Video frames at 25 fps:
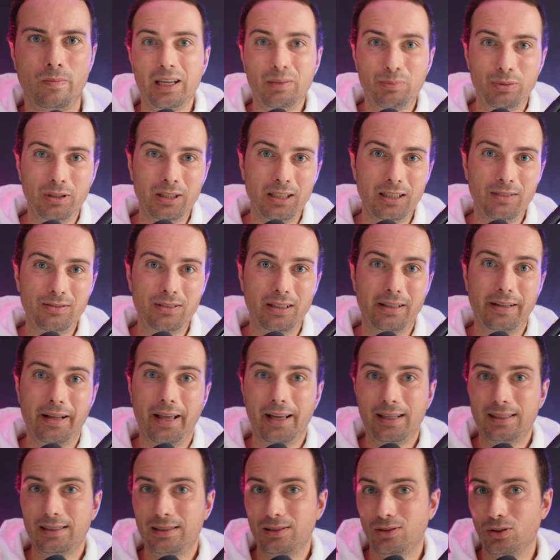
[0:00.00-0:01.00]
I believe the
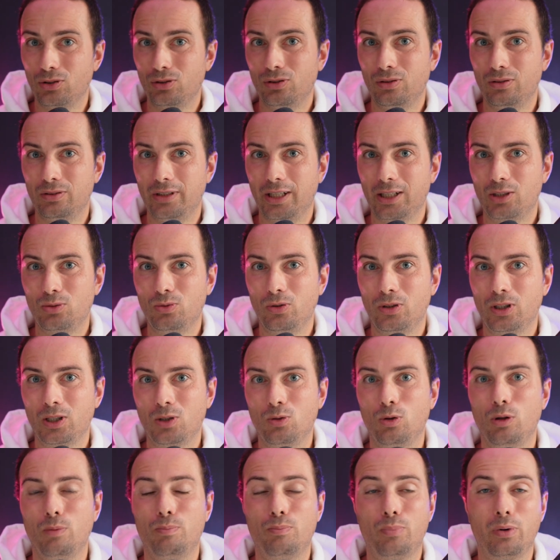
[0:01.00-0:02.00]
next social
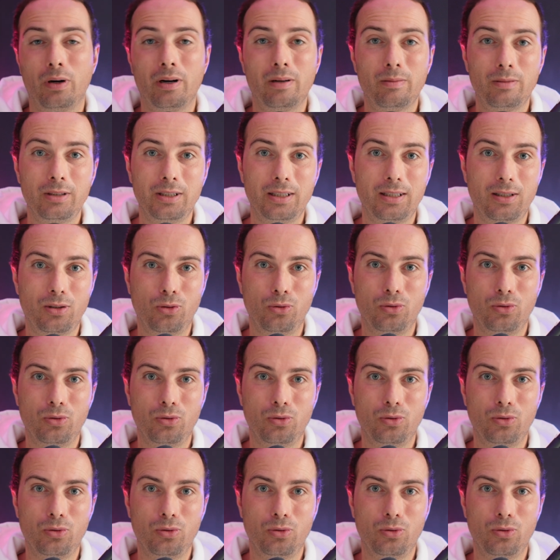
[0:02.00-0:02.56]
network will probably